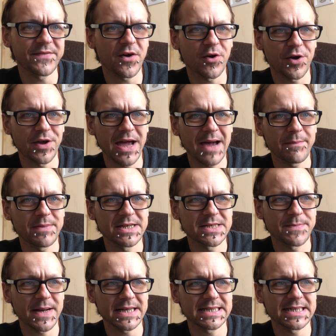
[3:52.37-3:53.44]
or are you happy to
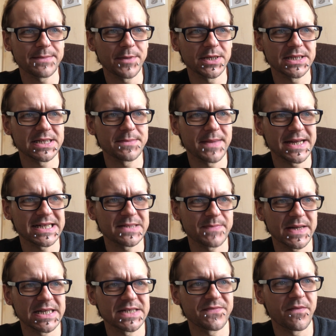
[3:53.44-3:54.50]
pass them on to make
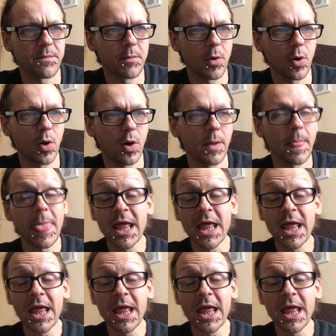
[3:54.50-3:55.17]
space for more?